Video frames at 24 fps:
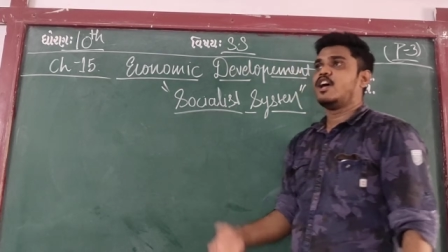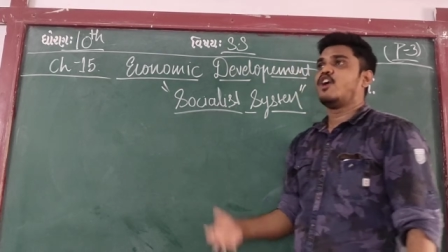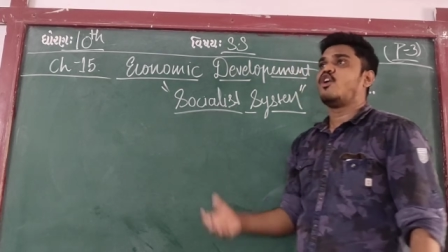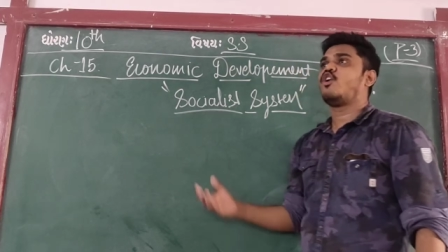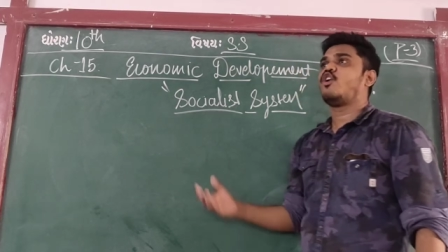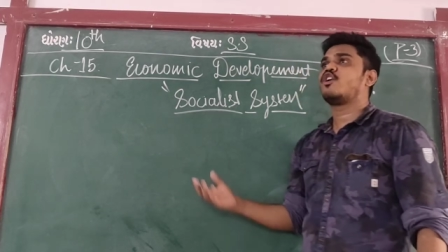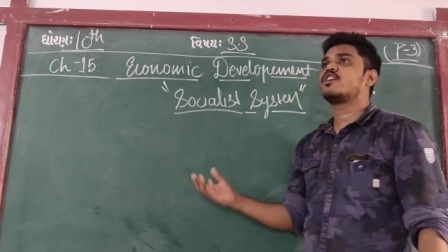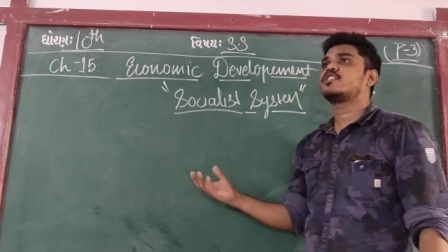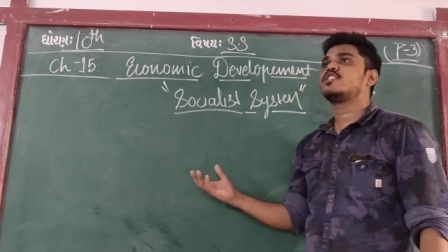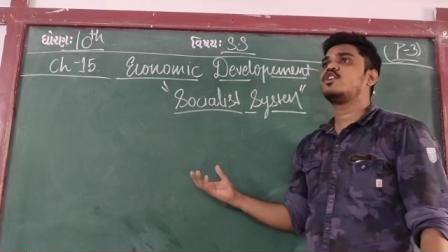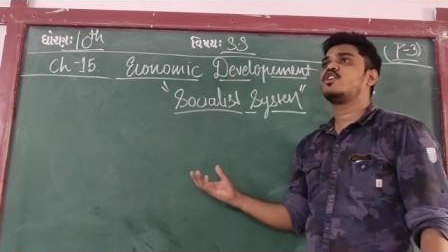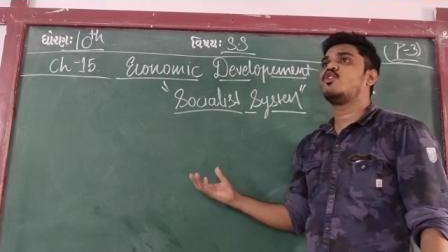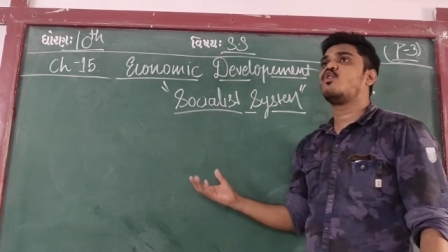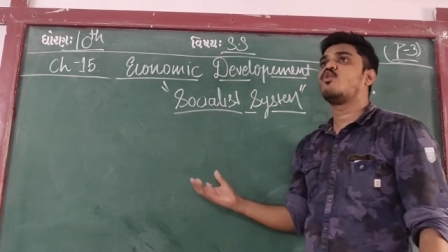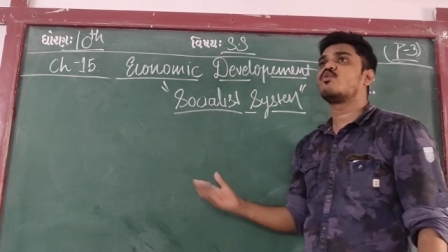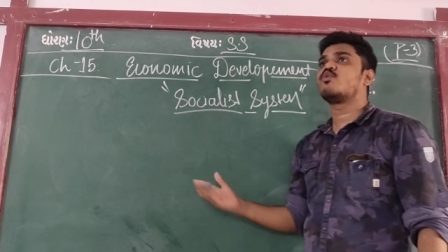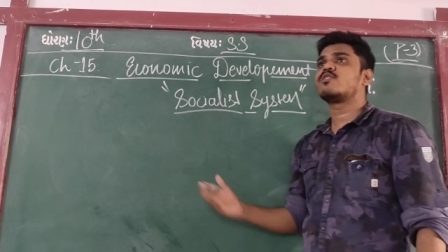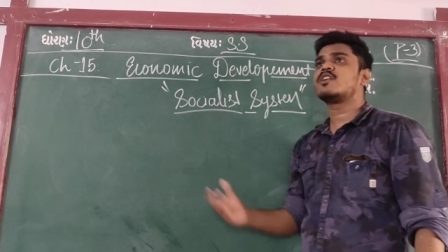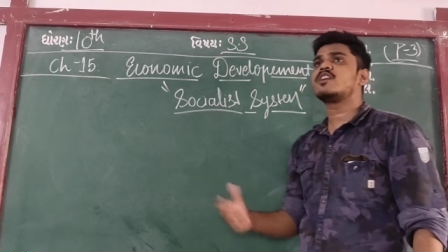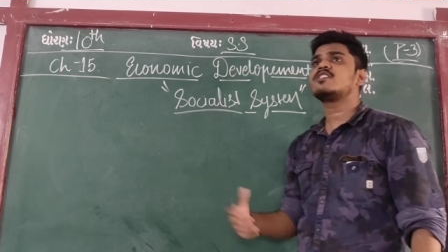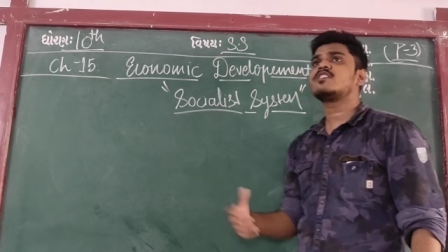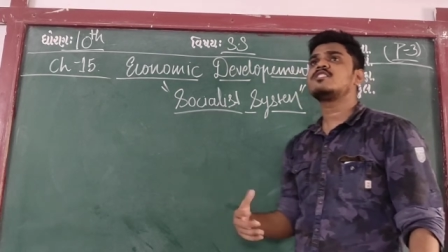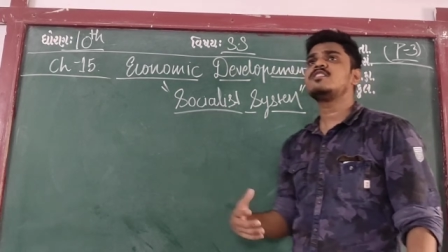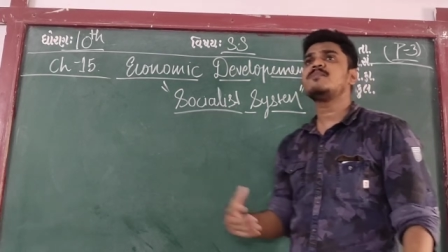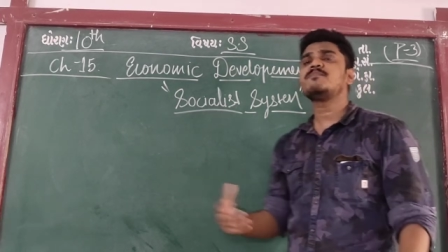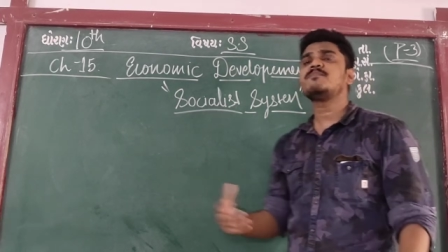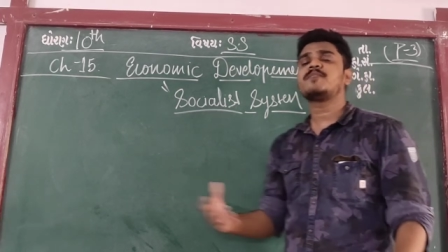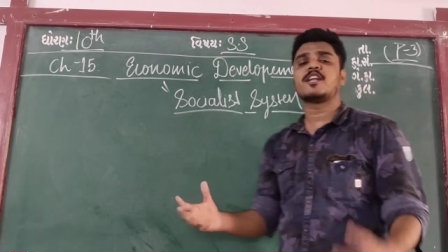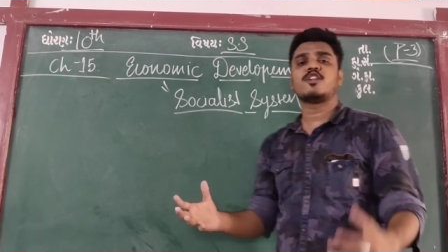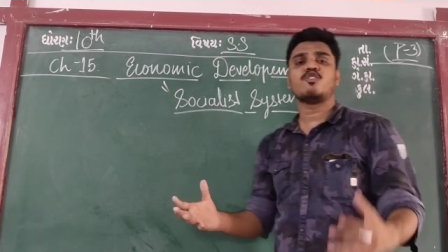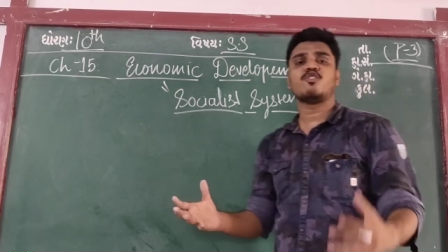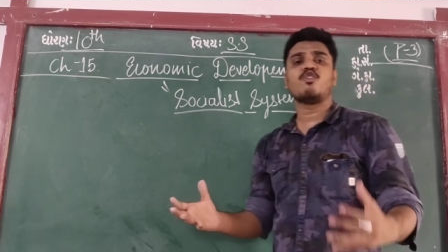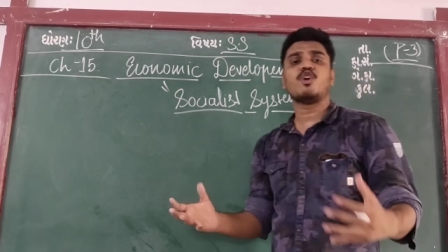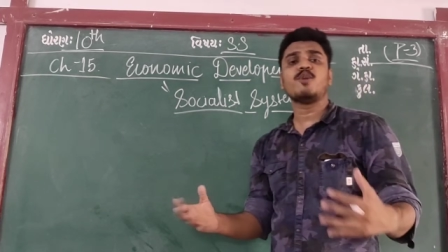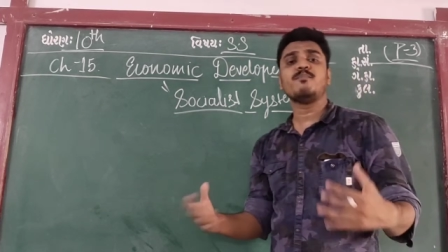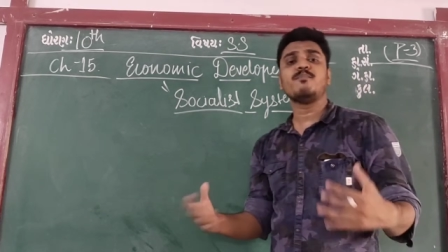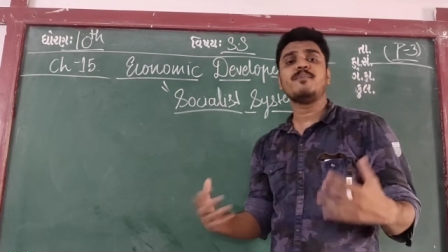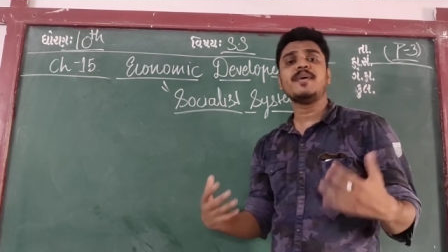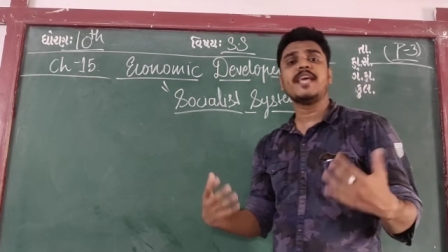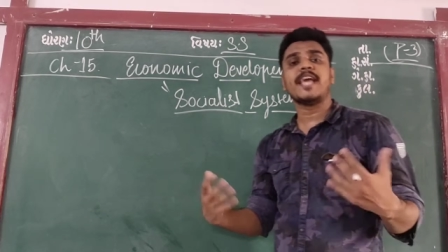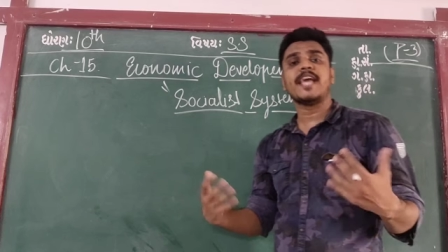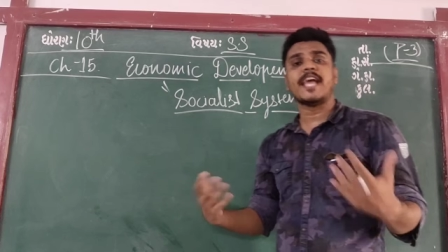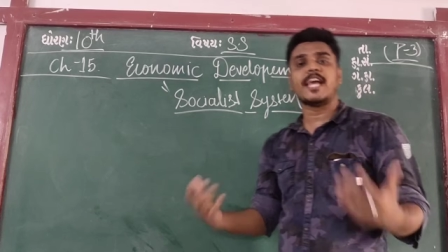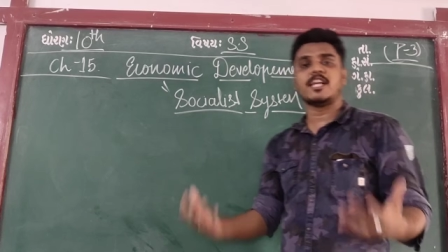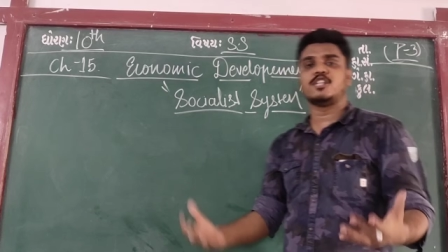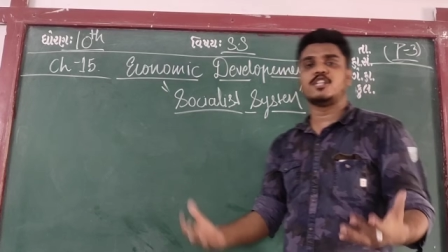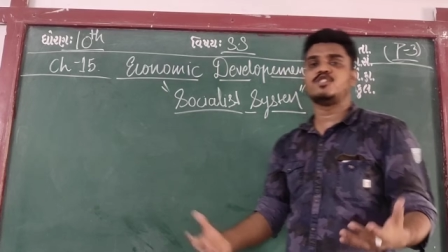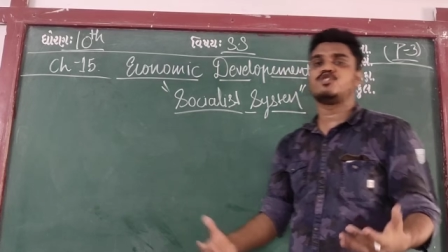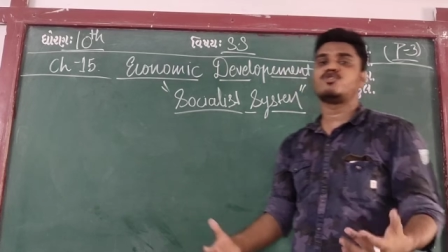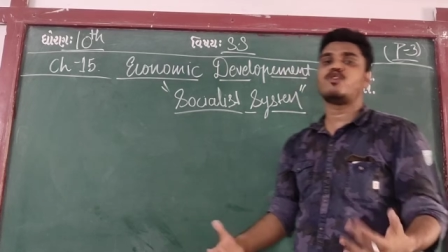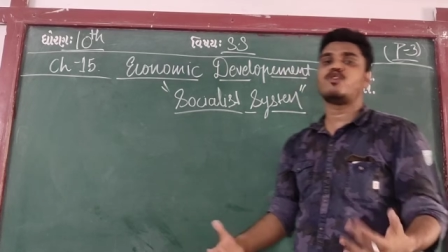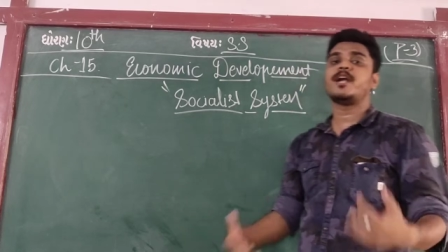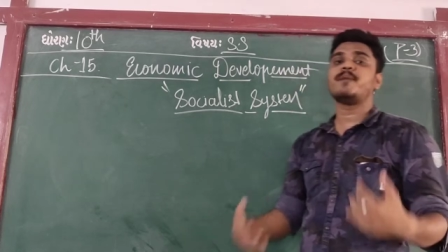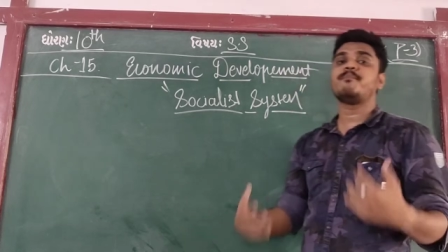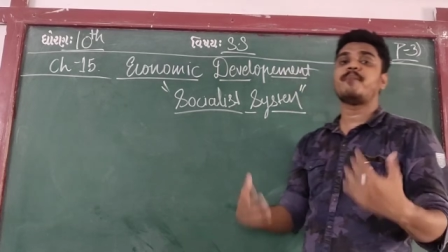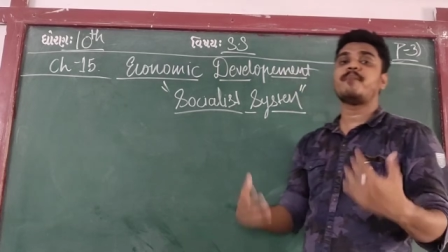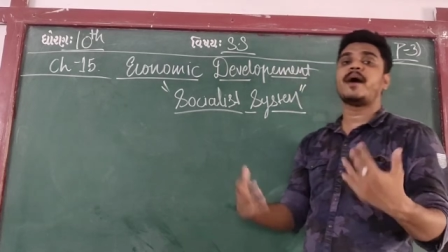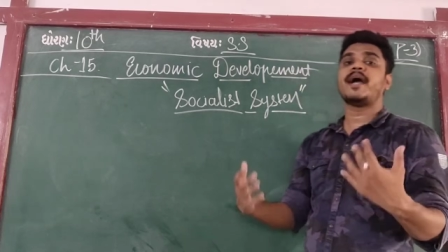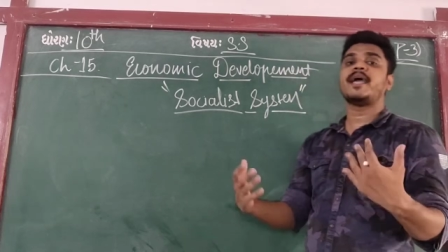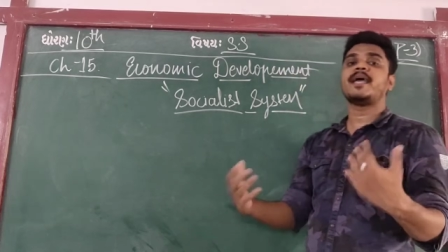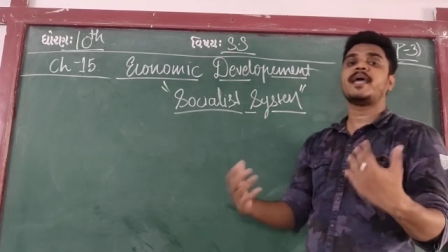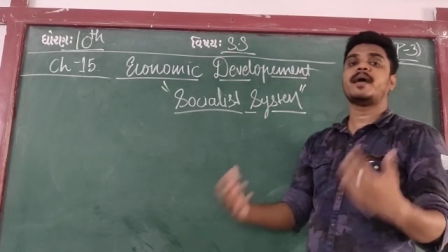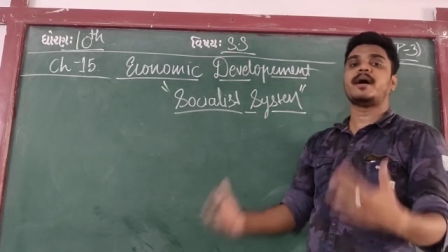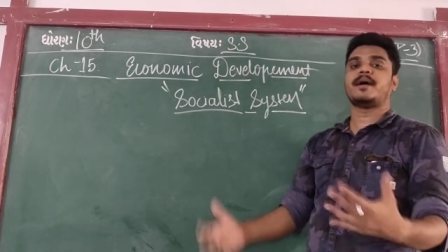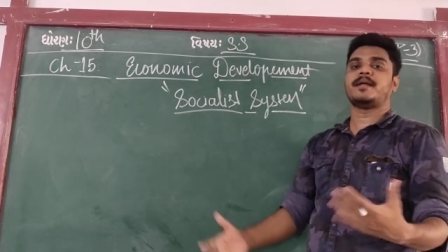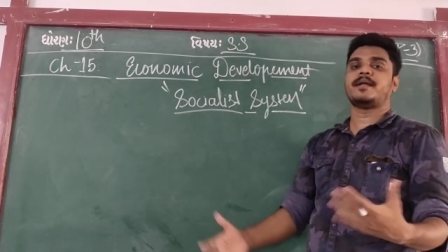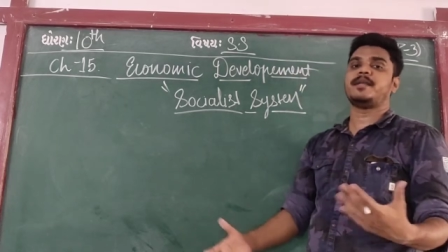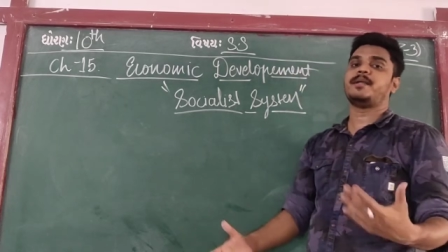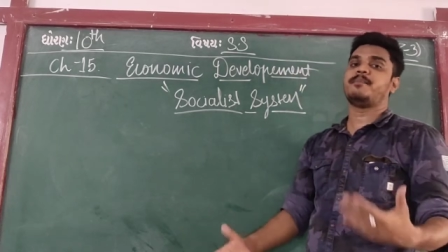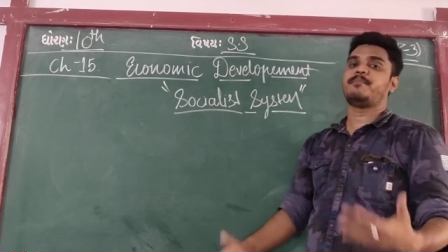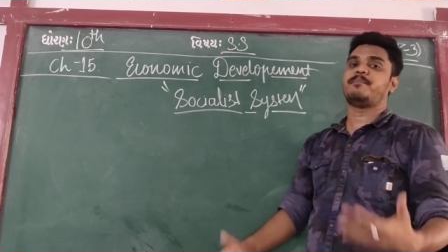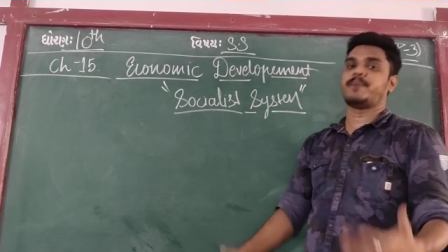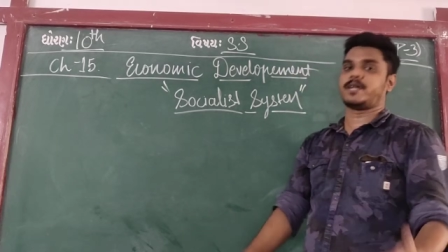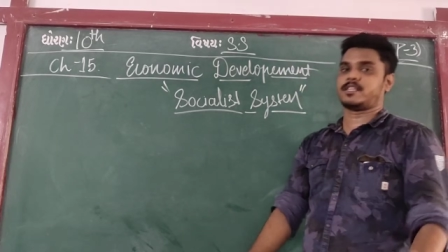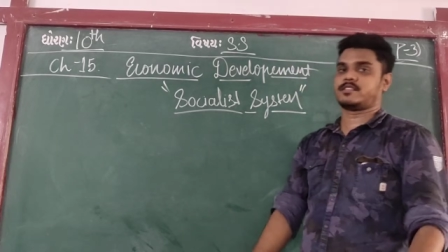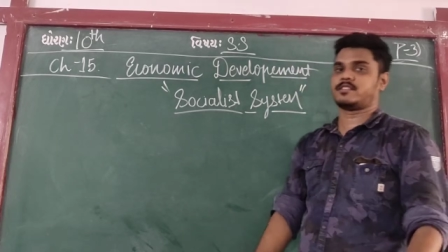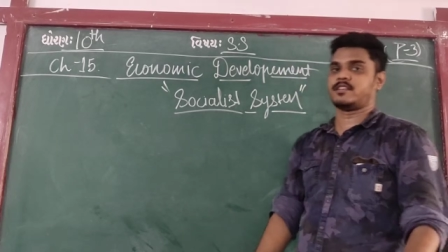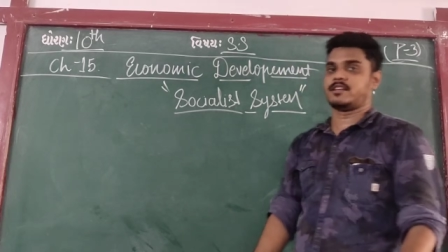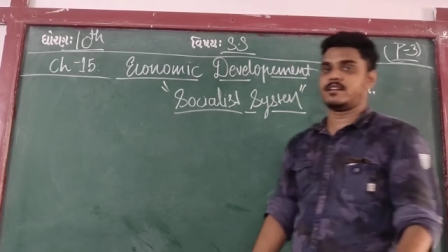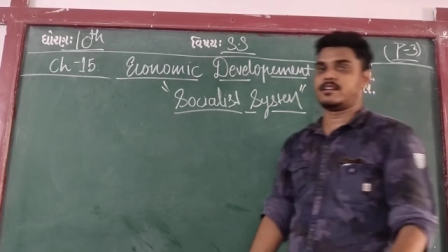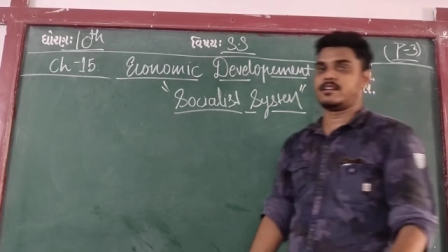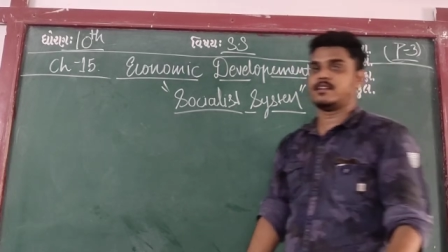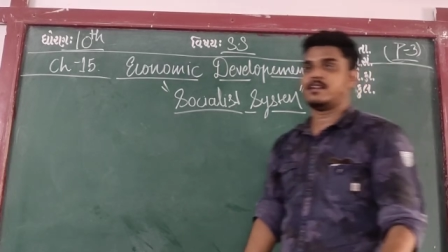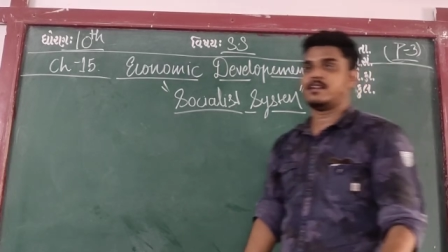or the ownership cannot be enjoyed by any person.